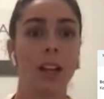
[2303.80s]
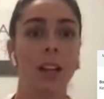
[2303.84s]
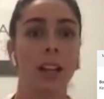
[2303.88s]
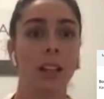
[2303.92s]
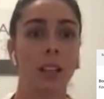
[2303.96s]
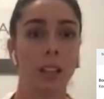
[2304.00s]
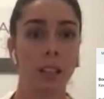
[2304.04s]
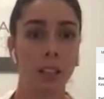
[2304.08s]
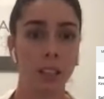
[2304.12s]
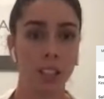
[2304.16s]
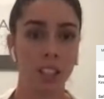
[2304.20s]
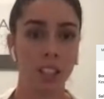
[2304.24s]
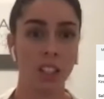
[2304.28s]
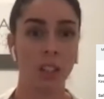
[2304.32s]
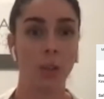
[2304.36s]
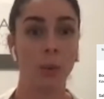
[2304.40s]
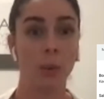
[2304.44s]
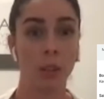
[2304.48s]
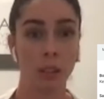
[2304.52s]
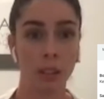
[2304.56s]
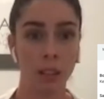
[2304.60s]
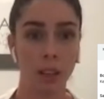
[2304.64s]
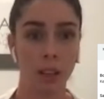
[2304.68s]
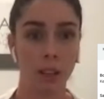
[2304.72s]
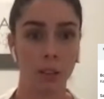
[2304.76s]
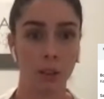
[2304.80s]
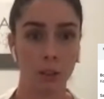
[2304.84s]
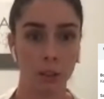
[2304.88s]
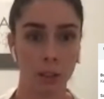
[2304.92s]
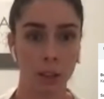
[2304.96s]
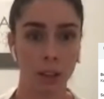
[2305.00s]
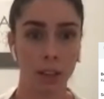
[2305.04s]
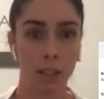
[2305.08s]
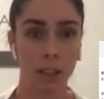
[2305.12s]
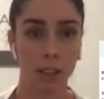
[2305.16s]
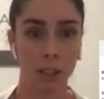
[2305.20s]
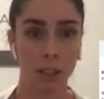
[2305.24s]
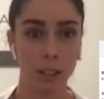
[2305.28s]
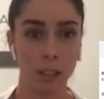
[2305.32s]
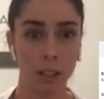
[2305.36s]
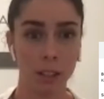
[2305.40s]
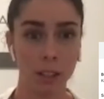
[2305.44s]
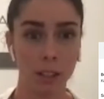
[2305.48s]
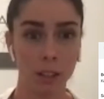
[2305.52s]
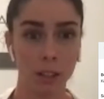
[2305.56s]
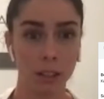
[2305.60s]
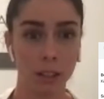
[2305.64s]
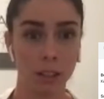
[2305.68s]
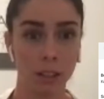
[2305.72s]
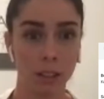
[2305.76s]
Continuing the
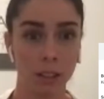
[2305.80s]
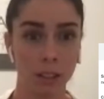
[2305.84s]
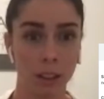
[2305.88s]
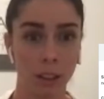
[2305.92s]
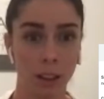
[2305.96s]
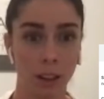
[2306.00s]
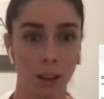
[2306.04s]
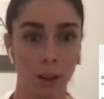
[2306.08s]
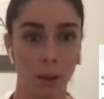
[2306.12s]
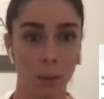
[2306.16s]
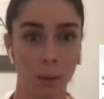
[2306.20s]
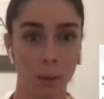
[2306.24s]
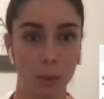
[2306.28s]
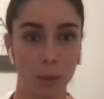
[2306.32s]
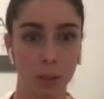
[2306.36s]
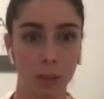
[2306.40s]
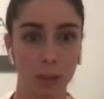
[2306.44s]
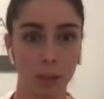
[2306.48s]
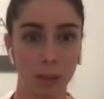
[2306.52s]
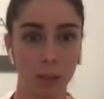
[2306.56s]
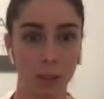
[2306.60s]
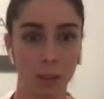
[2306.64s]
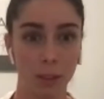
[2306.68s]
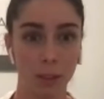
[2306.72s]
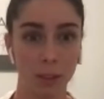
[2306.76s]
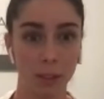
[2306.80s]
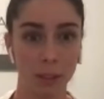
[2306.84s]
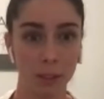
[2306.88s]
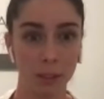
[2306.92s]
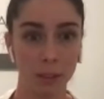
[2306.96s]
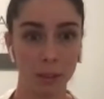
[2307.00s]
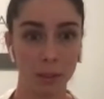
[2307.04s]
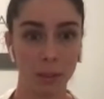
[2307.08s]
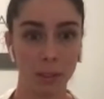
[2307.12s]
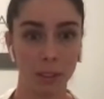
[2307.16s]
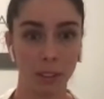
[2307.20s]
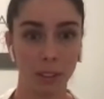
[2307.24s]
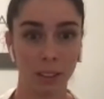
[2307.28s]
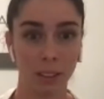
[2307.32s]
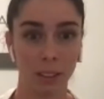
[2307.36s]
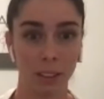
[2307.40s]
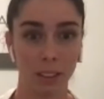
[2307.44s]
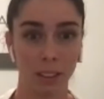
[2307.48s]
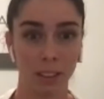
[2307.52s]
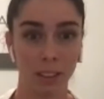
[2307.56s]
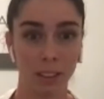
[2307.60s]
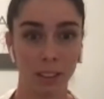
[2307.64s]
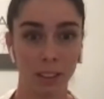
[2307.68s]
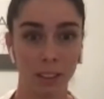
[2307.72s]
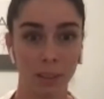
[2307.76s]
exercises,
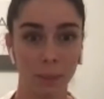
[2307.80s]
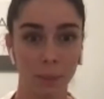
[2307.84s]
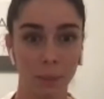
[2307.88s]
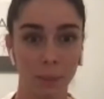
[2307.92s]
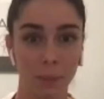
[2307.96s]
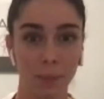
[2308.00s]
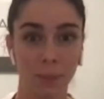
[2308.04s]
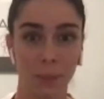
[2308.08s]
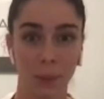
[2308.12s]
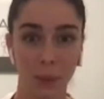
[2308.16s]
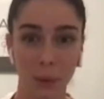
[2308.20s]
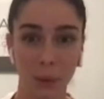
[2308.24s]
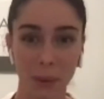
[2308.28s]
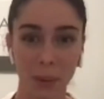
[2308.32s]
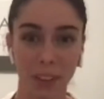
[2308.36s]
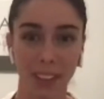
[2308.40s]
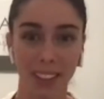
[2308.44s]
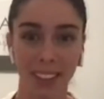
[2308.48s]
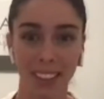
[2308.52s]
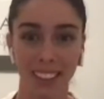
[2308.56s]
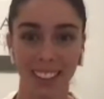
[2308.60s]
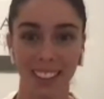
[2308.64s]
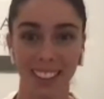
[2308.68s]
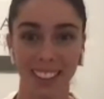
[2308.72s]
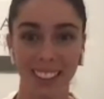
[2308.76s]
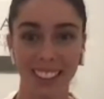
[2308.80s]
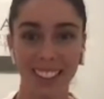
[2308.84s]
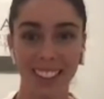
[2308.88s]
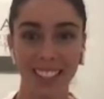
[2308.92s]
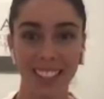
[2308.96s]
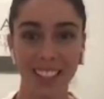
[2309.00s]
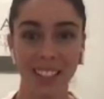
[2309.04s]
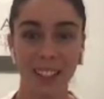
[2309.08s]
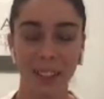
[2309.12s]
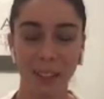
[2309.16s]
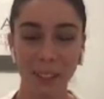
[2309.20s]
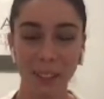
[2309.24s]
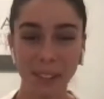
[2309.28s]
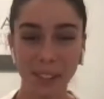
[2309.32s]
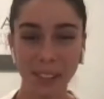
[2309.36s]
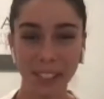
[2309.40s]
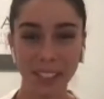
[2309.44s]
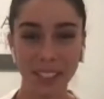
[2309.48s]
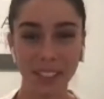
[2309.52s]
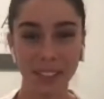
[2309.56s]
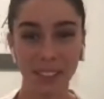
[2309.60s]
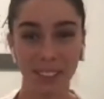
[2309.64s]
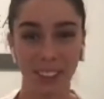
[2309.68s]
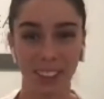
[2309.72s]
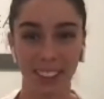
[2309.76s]
absolutely. Okay,
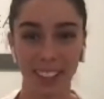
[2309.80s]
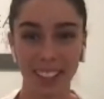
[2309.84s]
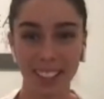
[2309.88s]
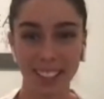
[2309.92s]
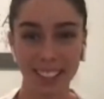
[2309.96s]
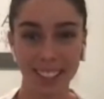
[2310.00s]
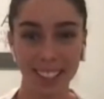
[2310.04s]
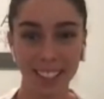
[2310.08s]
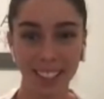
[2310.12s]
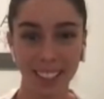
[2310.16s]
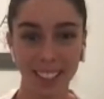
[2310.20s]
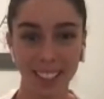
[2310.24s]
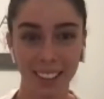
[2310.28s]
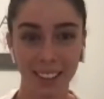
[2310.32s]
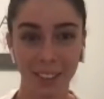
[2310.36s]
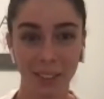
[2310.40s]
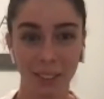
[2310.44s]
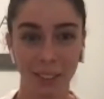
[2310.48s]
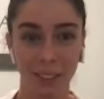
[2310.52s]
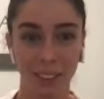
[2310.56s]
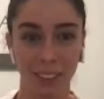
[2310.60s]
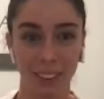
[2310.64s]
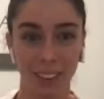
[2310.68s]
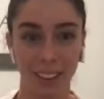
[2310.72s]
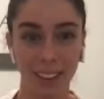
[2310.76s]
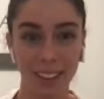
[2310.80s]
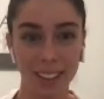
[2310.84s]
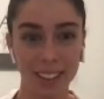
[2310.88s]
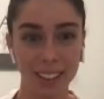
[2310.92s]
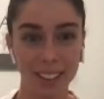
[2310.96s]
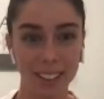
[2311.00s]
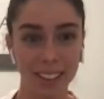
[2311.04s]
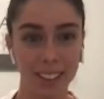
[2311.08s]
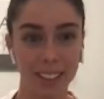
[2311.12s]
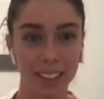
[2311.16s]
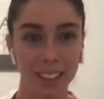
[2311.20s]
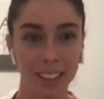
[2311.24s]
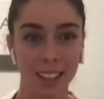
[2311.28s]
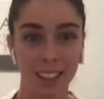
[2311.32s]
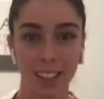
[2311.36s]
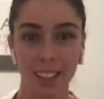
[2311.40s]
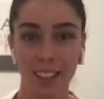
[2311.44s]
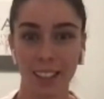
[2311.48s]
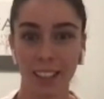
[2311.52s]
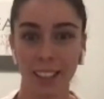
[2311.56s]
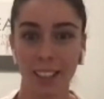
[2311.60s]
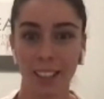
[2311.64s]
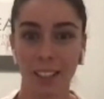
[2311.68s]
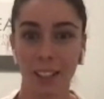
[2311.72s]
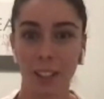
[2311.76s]
awesome guys, thank you for that.
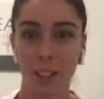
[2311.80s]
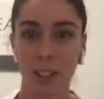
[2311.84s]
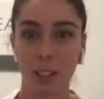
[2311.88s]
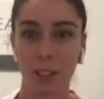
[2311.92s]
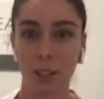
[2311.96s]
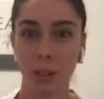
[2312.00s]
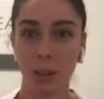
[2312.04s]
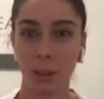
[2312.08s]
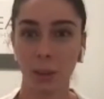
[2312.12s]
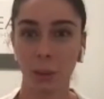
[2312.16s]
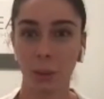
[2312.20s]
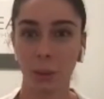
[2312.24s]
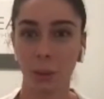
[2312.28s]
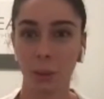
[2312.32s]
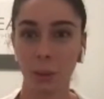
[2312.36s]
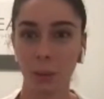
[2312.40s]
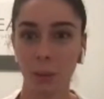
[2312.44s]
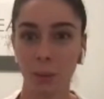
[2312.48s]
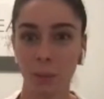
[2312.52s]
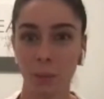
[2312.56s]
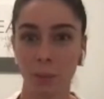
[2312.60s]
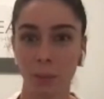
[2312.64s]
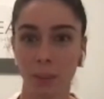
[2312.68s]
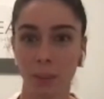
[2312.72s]
So